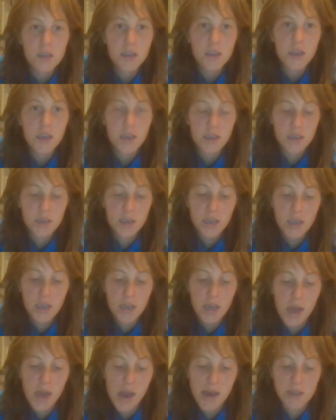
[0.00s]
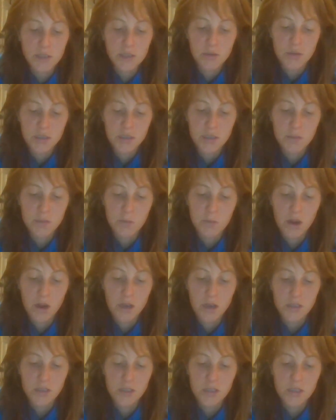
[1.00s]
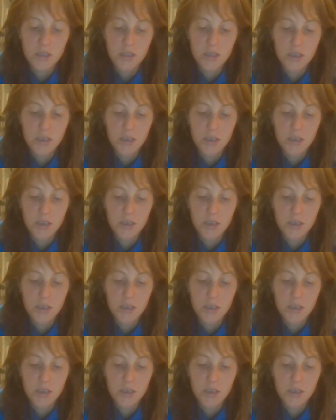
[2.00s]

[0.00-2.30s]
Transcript: it has a response.